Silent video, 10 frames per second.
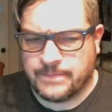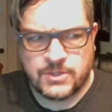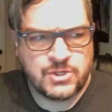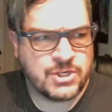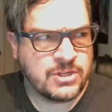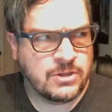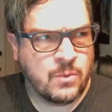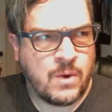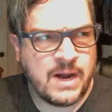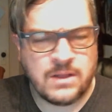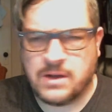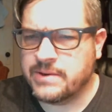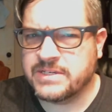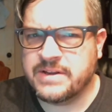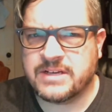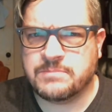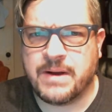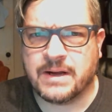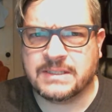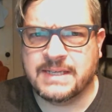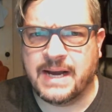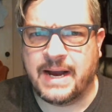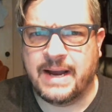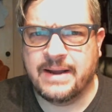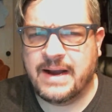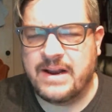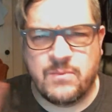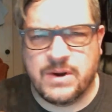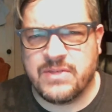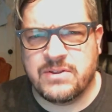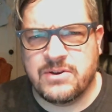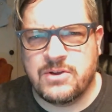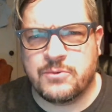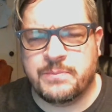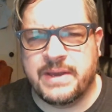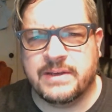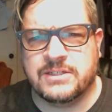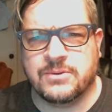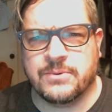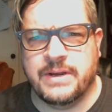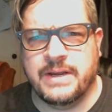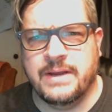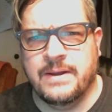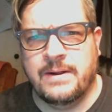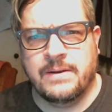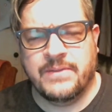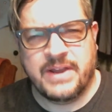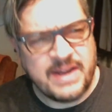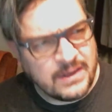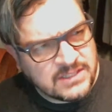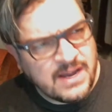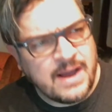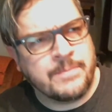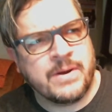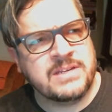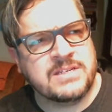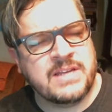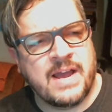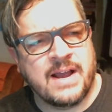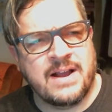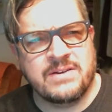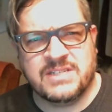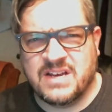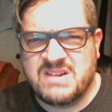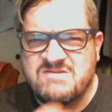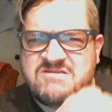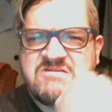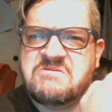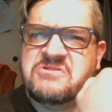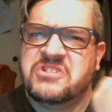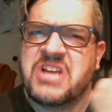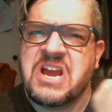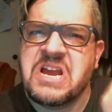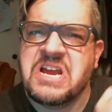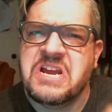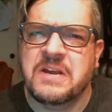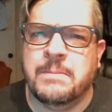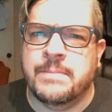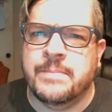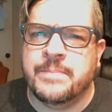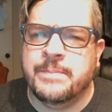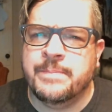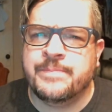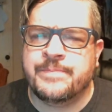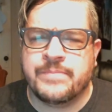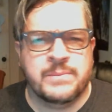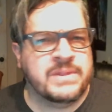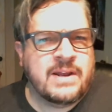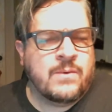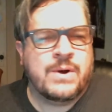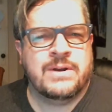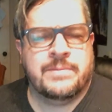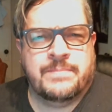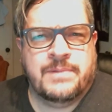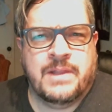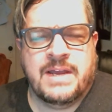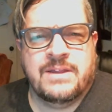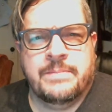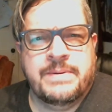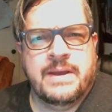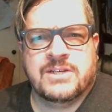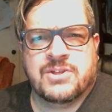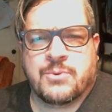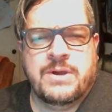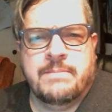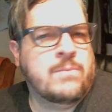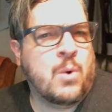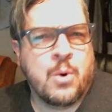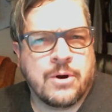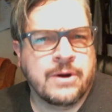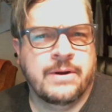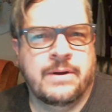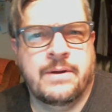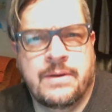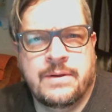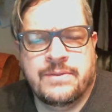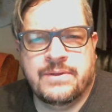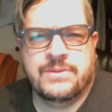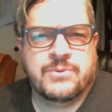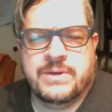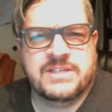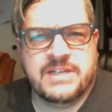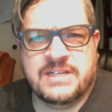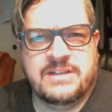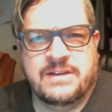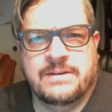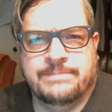Just a little while ago, I was an Xbox guy. I didn't want anything to do with PS3. They announced a high price tag. I said, shame. But then I wound up liking the PS3 more than the 360.